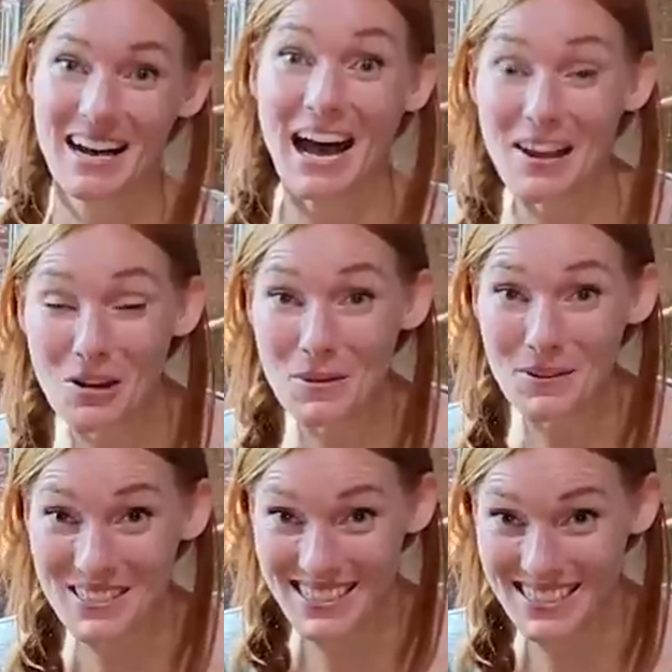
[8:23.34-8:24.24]
I hope you're
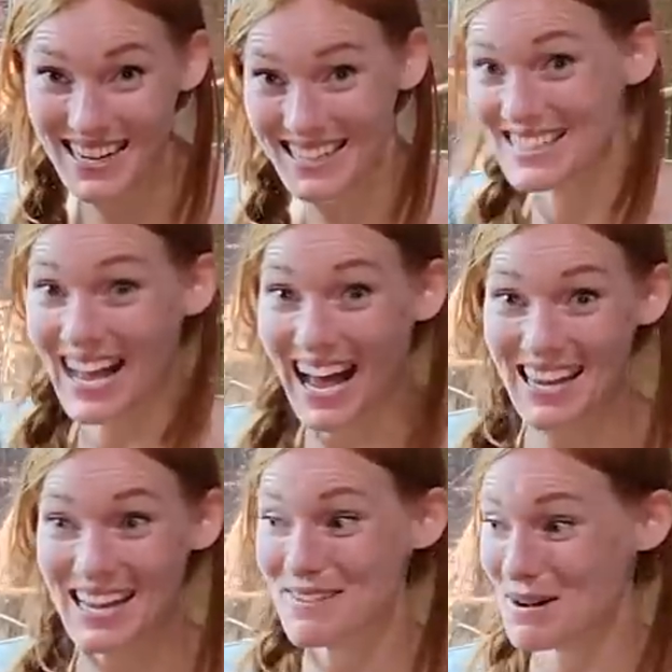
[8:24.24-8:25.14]
as excited as I
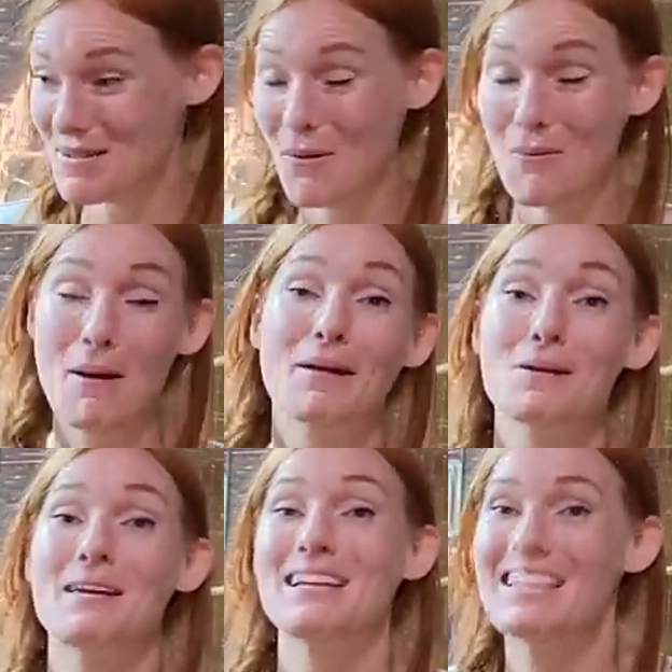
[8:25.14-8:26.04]
am about
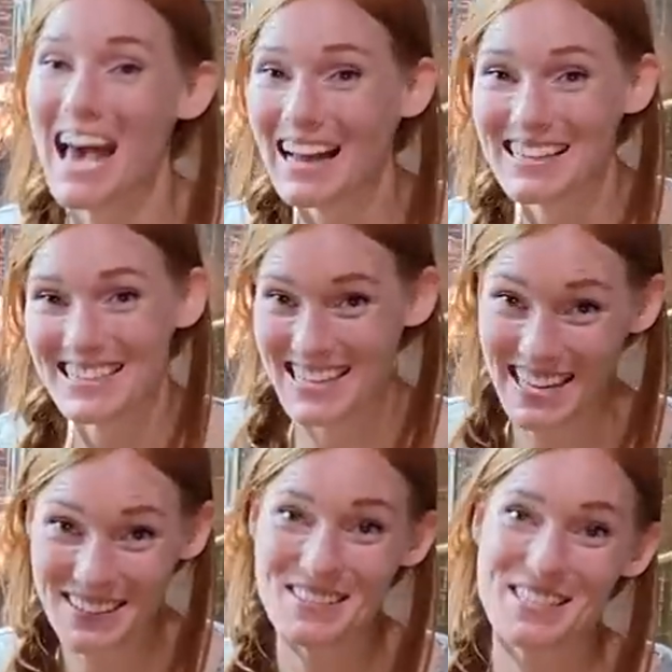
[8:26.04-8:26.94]
welcoming Tali the
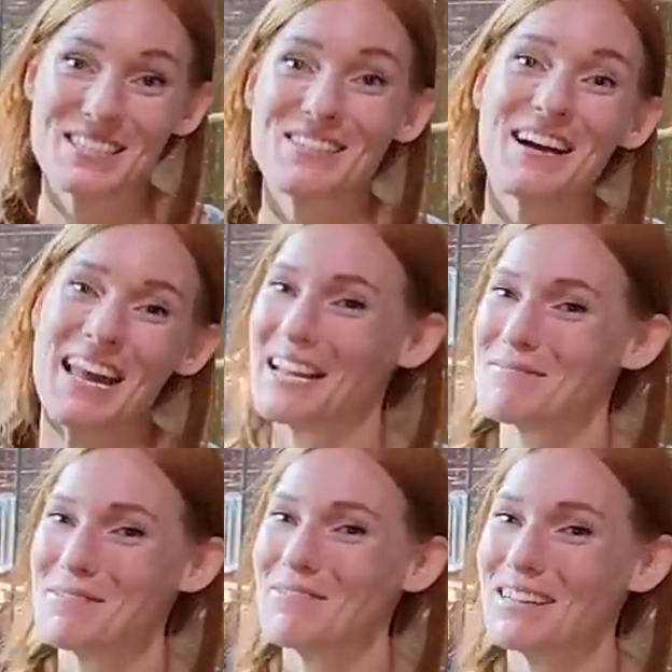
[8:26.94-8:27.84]
Tegu to
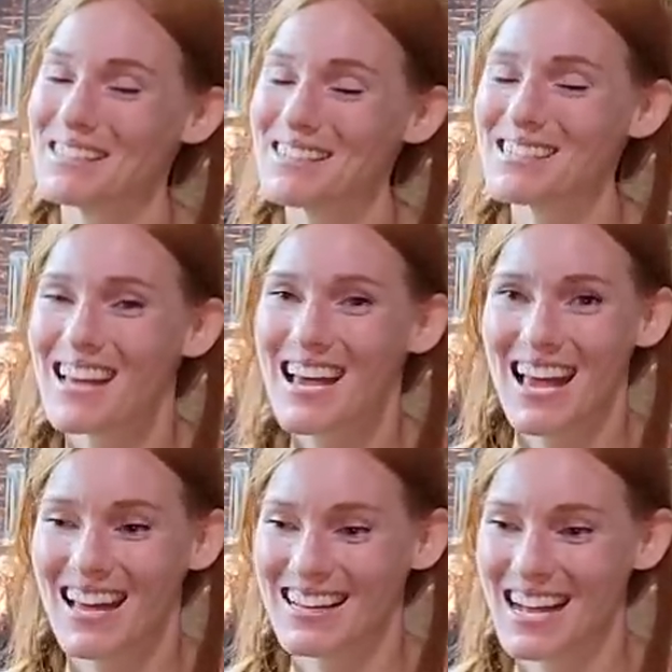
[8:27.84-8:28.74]
Animal Wonders,
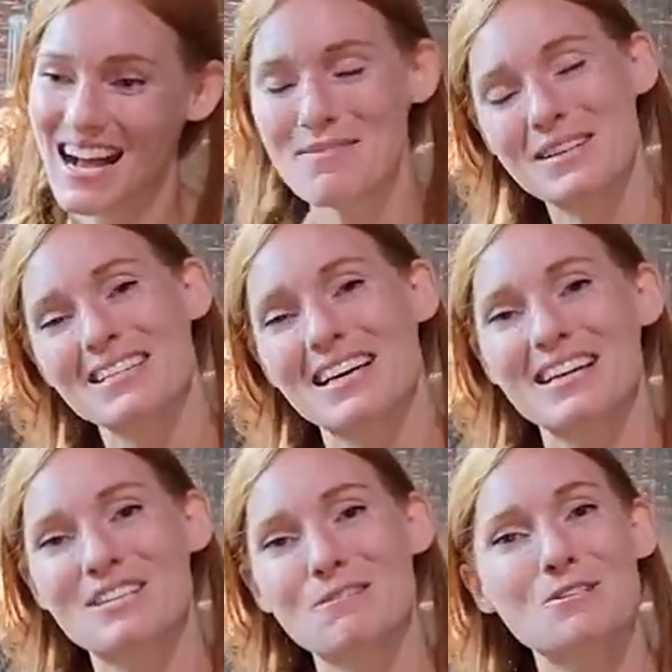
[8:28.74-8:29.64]
and I'm excited
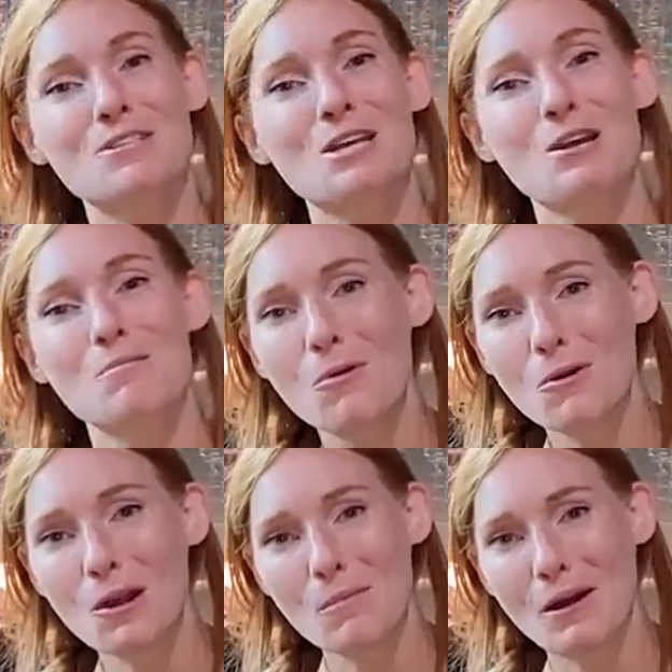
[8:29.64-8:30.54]
to share more
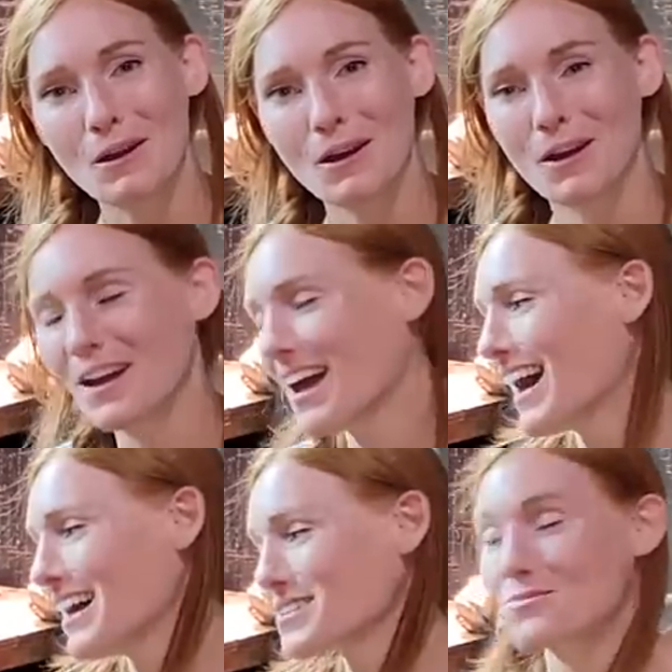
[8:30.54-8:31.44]
about her
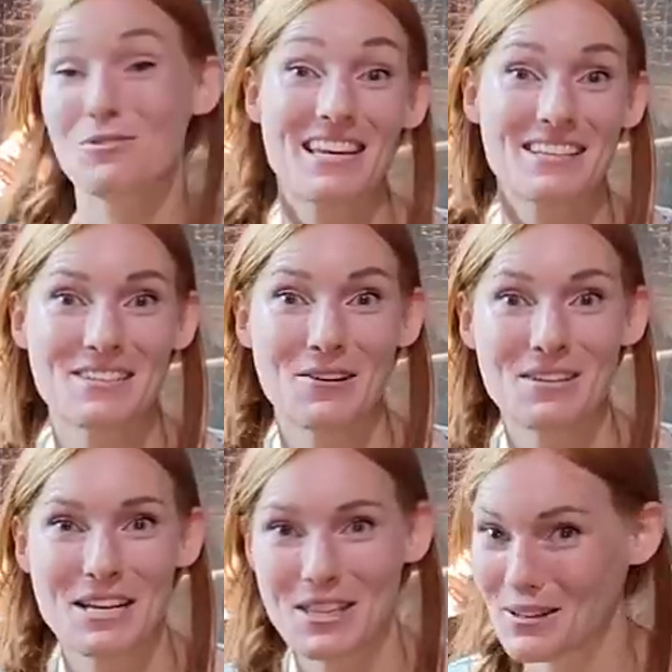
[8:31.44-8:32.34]
as we get to know
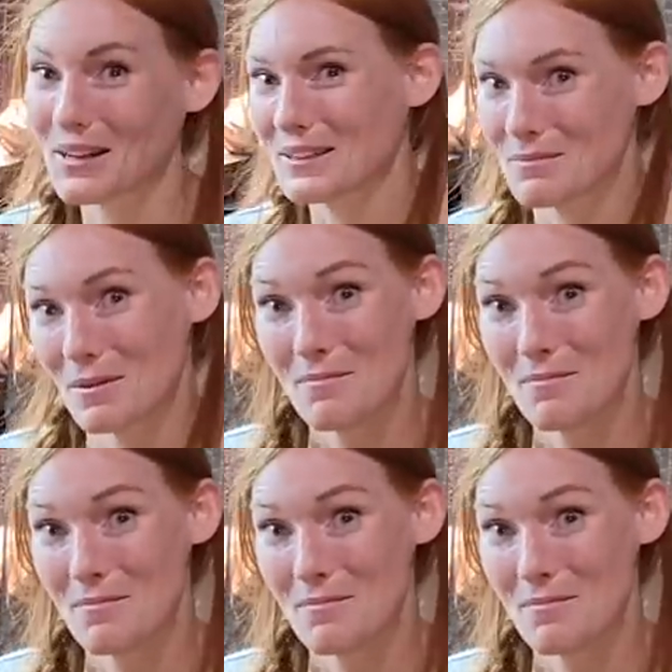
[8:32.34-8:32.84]
each other a little bit